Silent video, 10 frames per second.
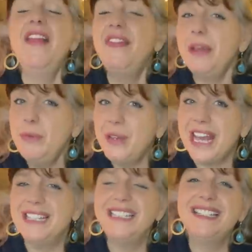And then we'll
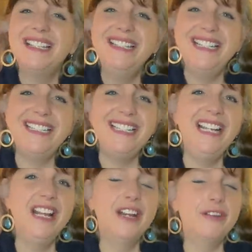get into the
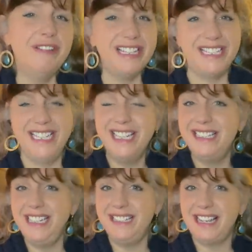nitty gritty
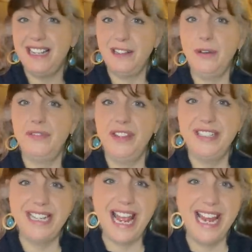detail of the
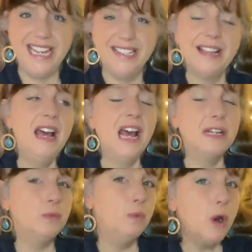days
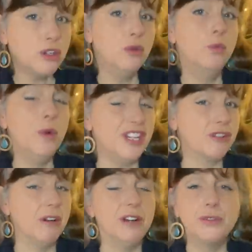and what
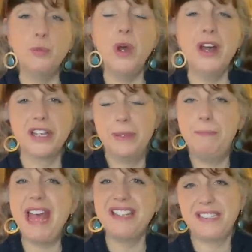witchcraft works
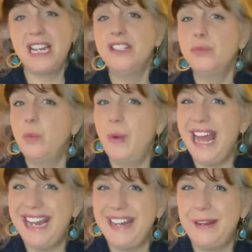best and
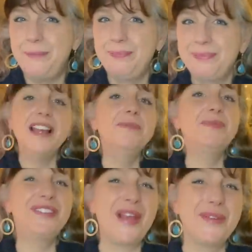when.
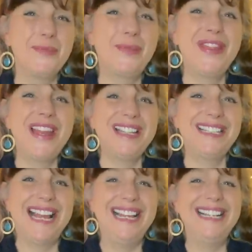So with that
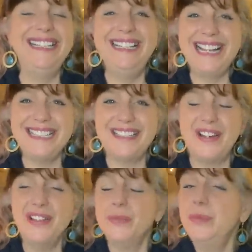said, let's
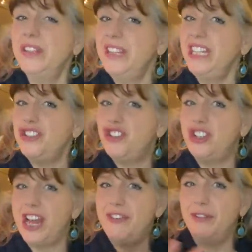start with the
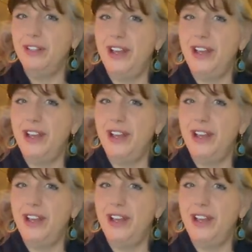general